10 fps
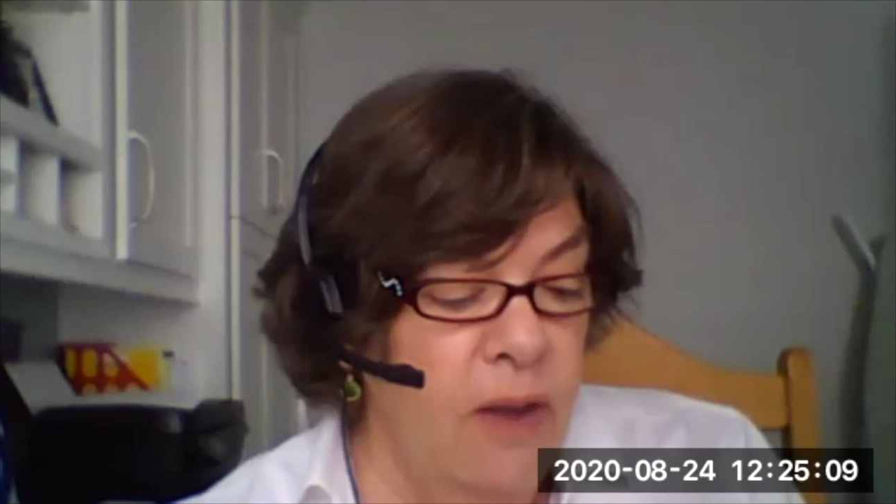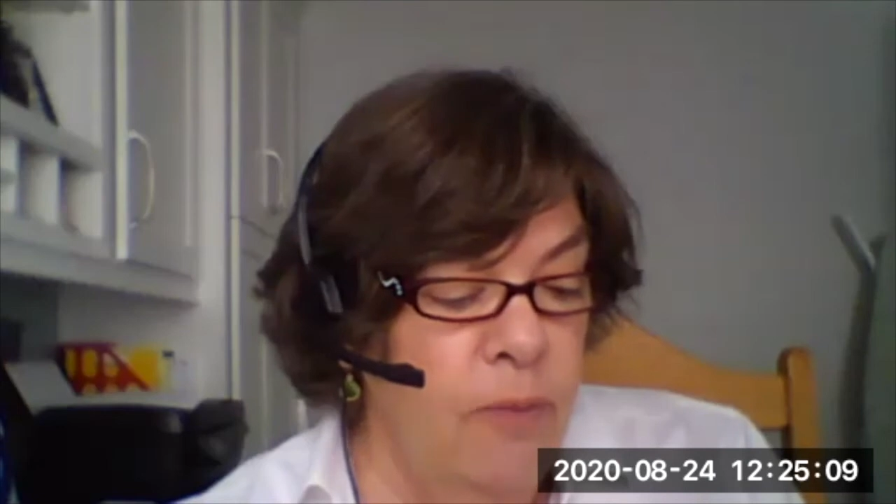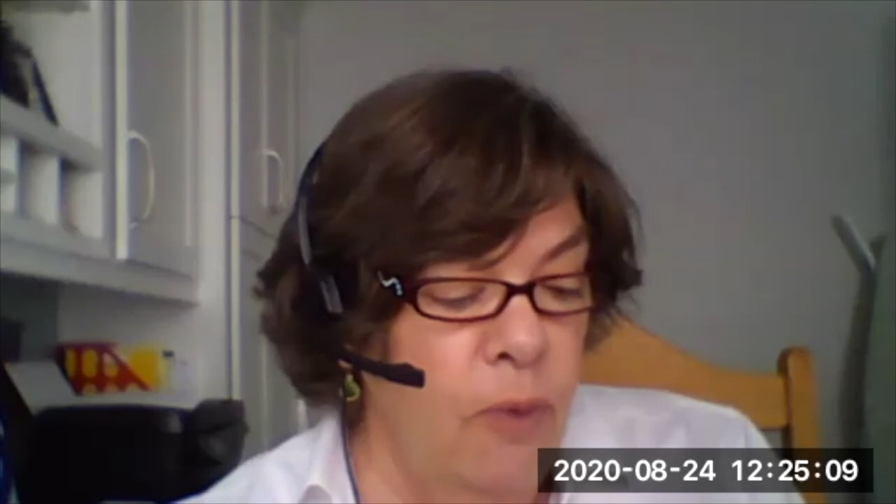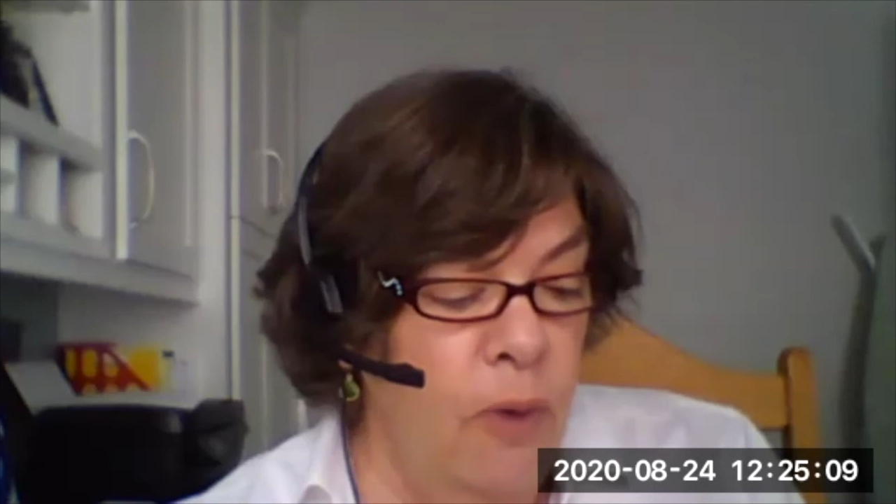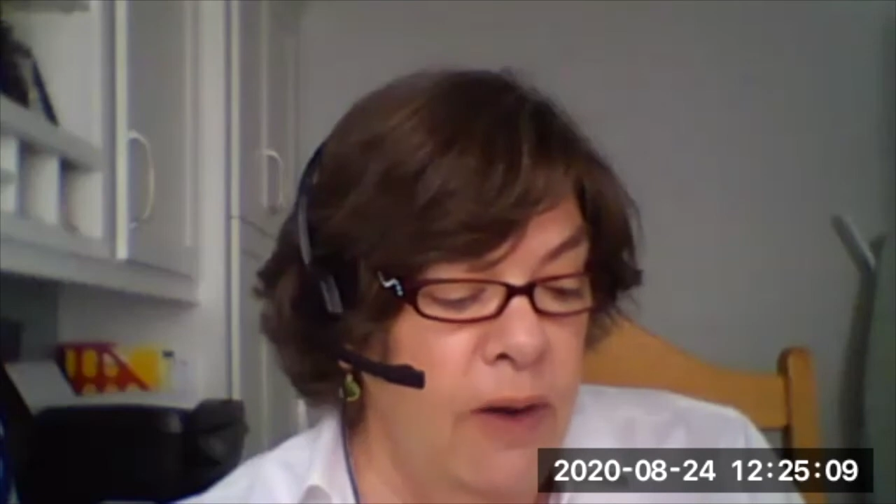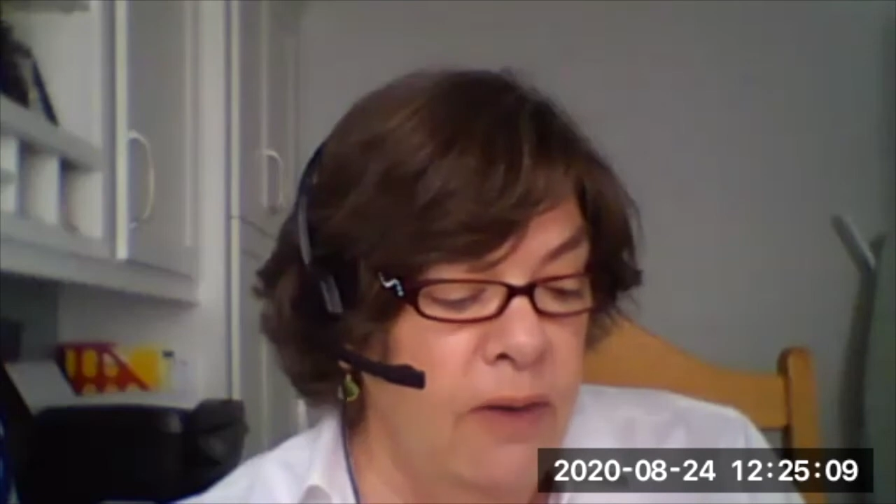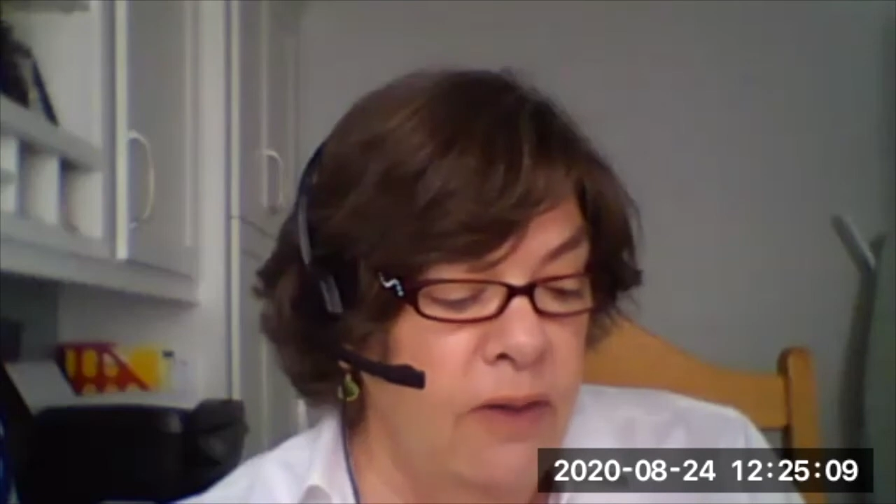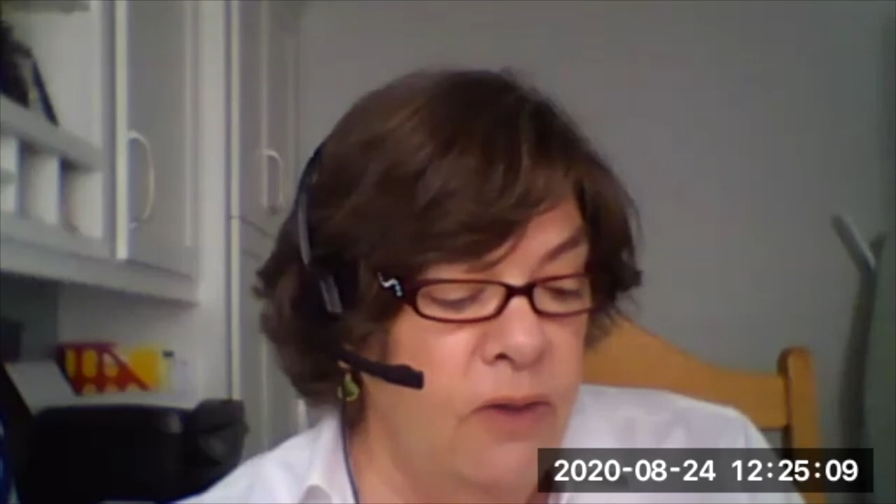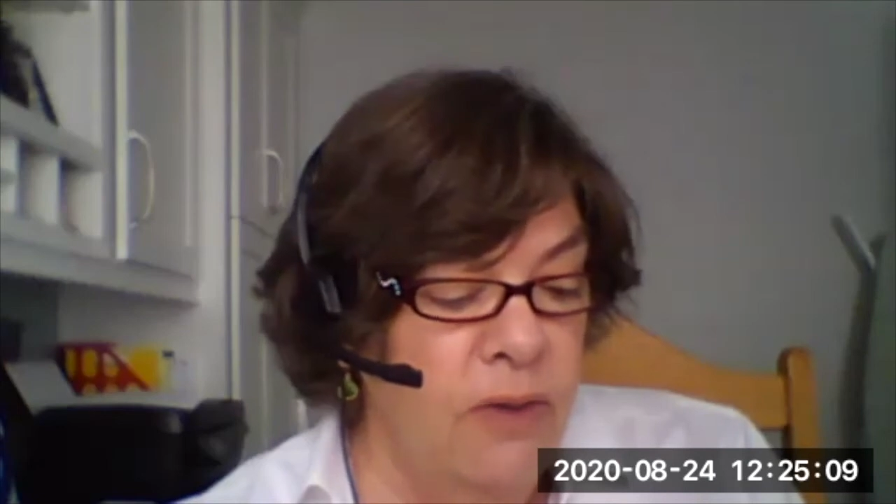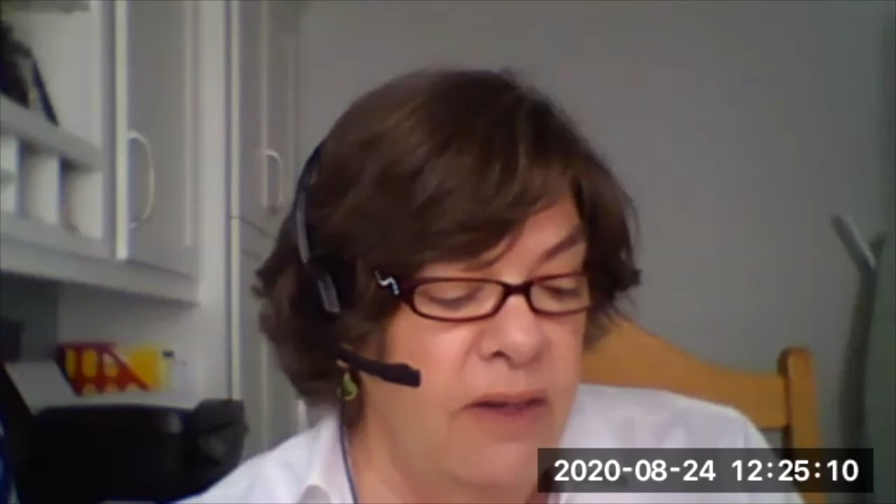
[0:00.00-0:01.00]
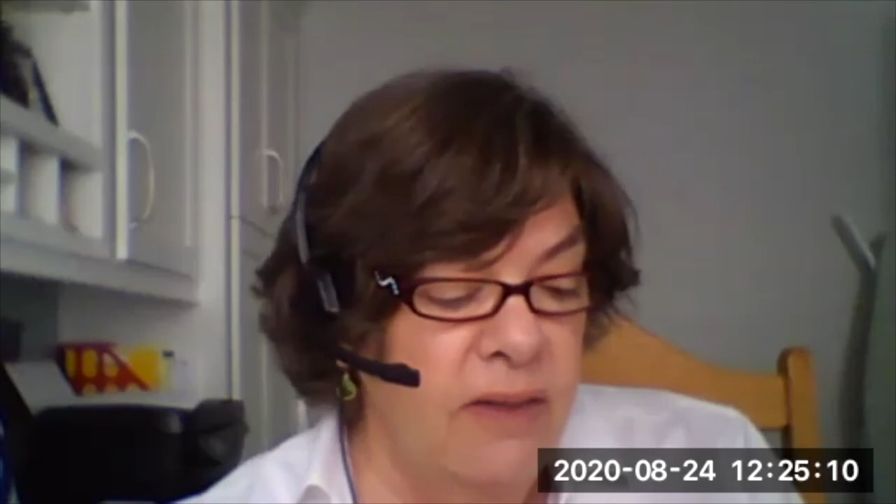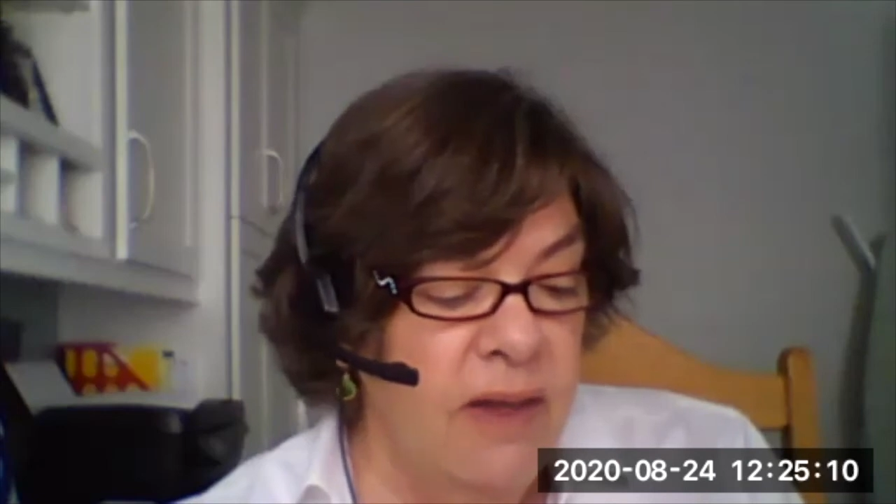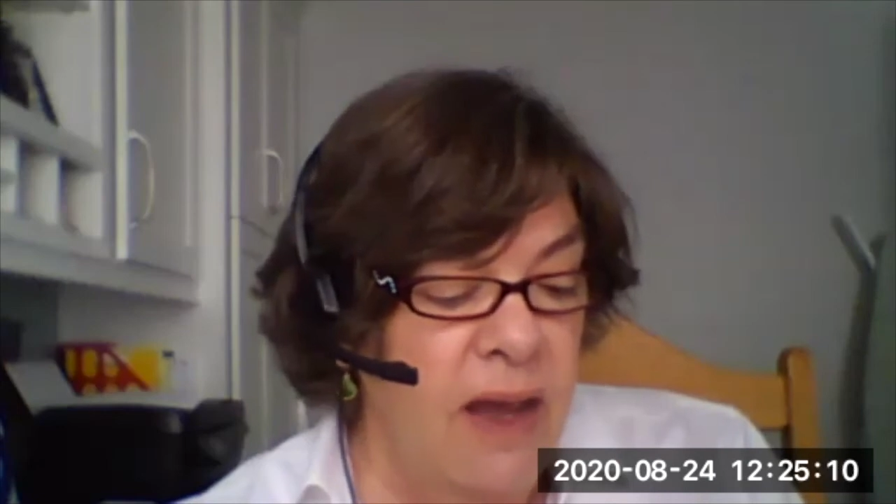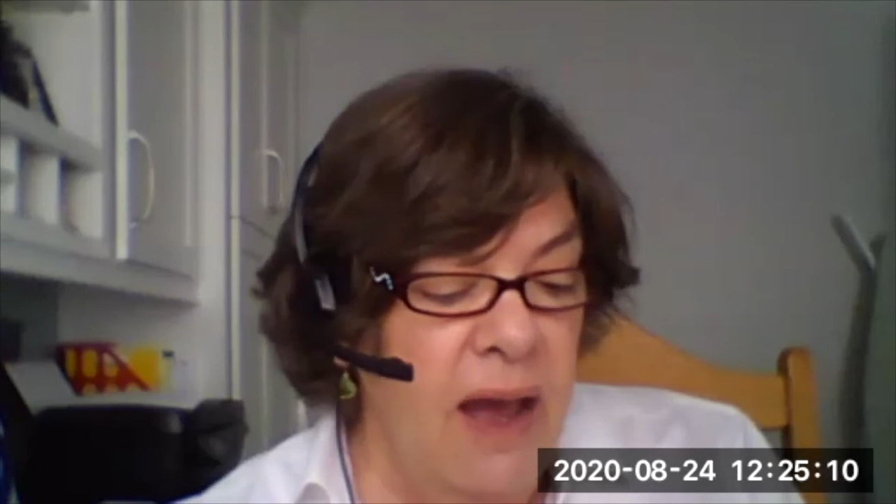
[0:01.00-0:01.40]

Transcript: important duties